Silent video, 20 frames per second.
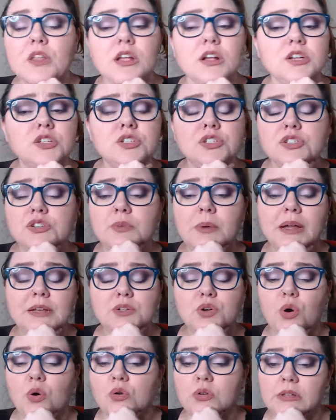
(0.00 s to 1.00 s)
Sue, I
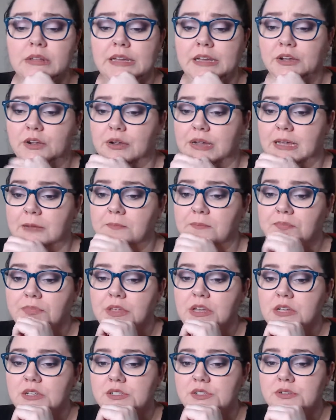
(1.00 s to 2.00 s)
totally agree.
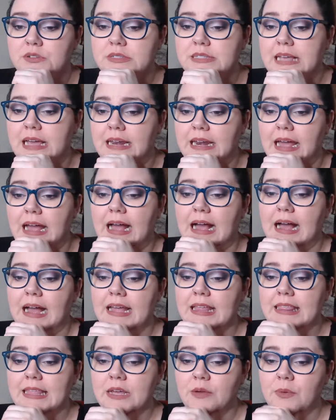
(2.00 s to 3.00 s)
Sue said, I
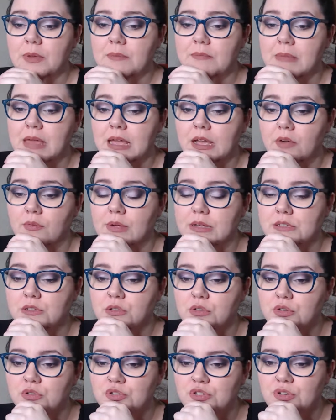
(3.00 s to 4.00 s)
think we make a
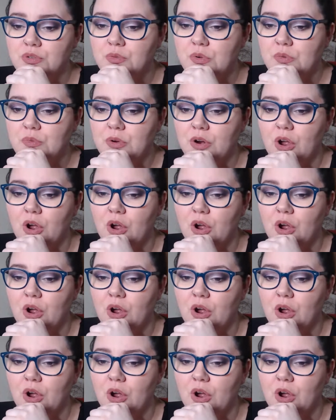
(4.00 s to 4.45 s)
resolution when we're